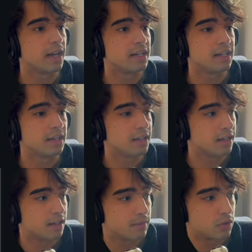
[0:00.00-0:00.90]
right here
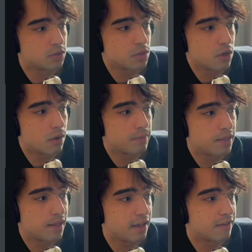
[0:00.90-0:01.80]
and I'm going to
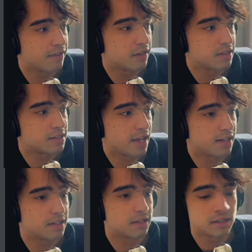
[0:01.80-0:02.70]
copy a very
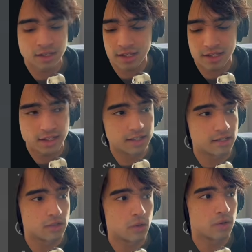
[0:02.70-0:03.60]
standard git
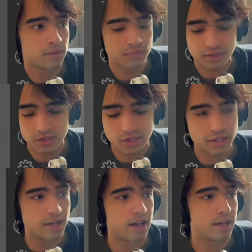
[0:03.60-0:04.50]
ignore so
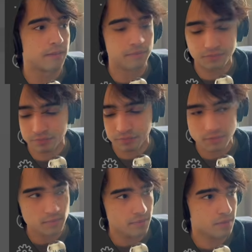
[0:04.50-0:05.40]
that I
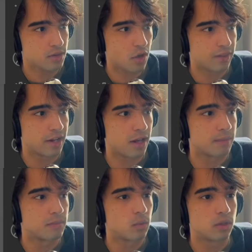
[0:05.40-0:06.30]
know that
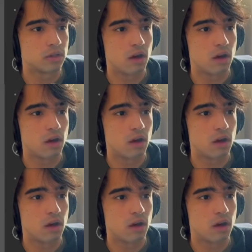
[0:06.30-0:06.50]
I'm well